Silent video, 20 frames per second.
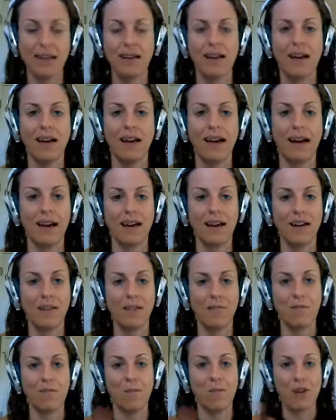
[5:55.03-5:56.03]

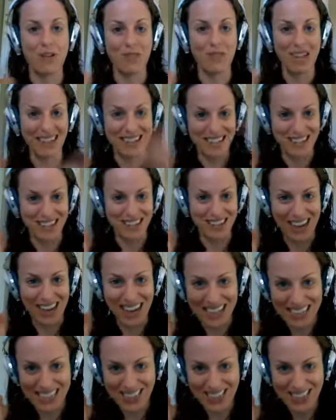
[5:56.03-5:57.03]
when you get into an
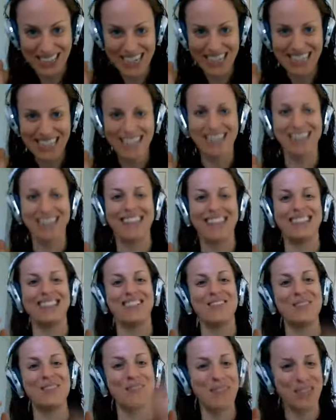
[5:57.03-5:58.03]
active state, you
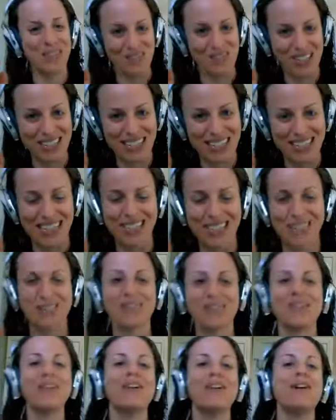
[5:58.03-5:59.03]
can be much more successful.
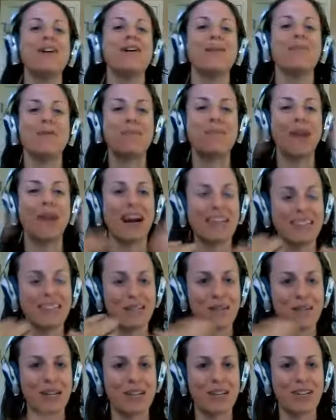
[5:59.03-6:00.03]
But practice
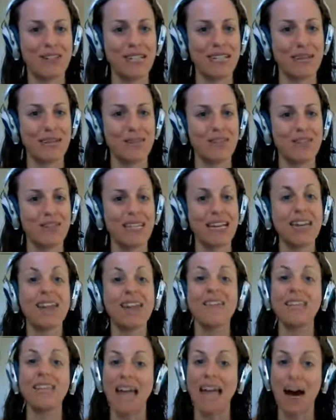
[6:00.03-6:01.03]
being in a receptive state of
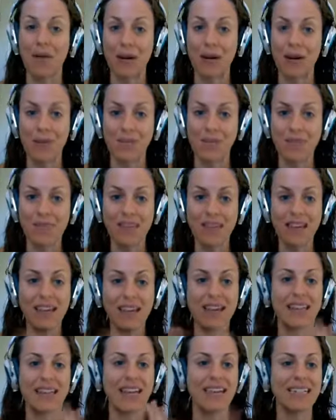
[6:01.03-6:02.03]
allowing.
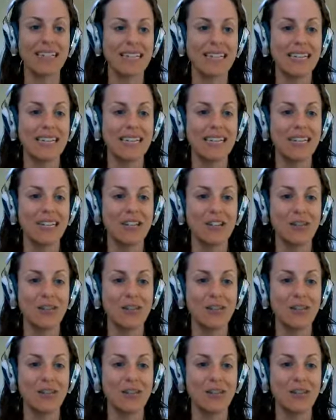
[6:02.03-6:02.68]
Next thing is to